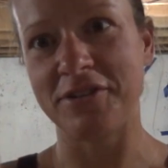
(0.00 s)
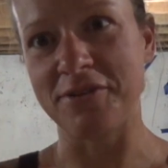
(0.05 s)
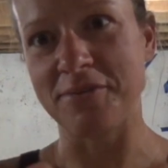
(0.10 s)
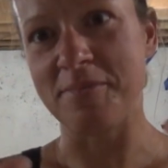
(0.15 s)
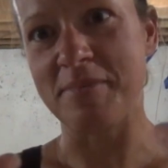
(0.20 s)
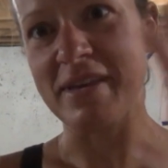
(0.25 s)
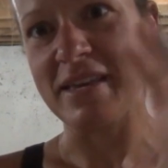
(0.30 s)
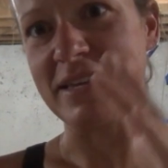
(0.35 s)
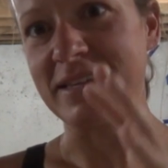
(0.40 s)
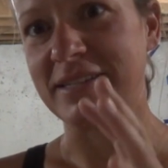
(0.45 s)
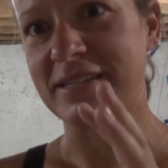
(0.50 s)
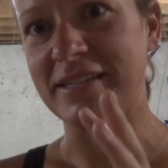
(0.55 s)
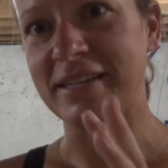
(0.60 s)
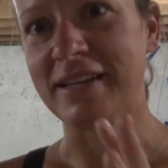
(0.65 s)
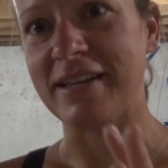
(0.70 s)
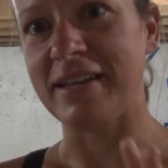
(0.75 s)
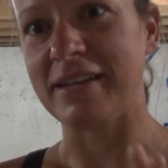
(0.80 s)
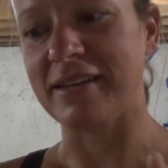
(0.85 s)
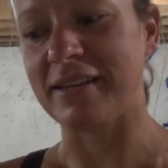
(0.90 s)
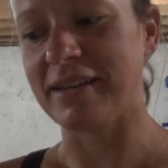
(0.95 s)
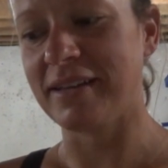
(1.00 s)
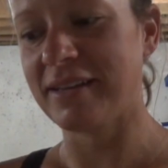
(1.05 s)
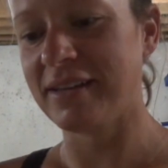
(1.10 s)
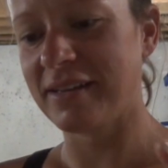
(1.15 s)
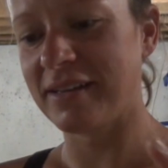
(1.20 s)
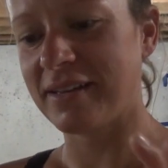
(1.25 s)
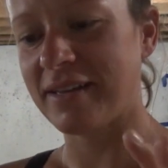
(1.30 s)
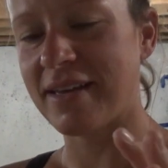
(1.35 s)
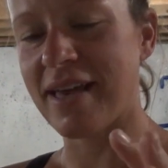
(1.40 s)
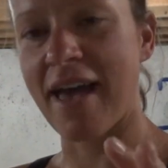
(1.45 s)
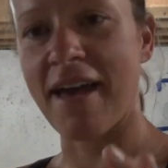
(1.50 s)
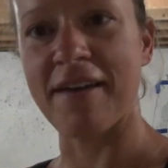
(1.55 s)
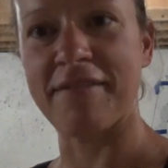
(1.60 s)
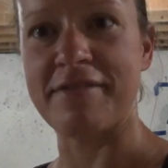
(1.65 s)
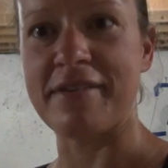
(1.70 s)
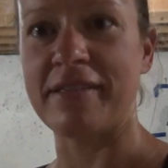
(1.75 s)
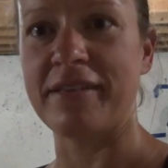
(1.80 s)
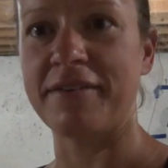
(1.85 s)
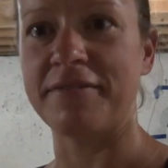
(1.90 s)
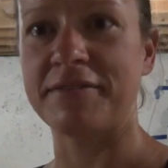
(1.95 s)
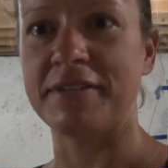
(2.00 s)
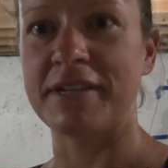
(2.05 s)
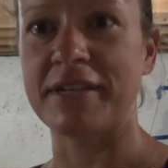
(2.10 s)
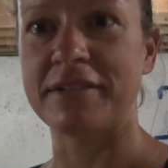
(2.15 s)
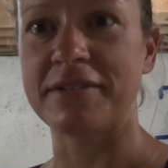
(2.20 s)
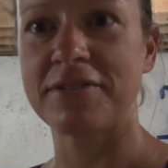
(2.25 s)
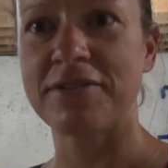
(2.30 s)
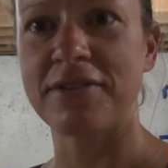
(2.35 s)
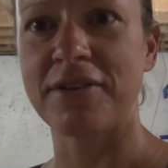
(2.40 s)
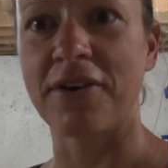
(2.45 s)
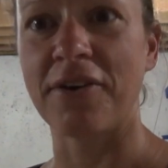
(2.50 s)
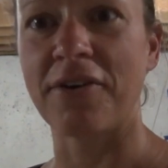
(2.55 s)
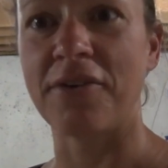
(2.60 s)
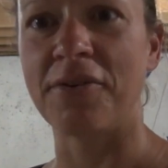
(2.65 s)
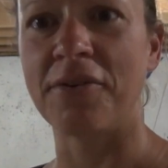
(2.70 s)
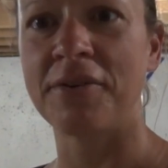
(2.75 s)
to Beast and heavy lifting. So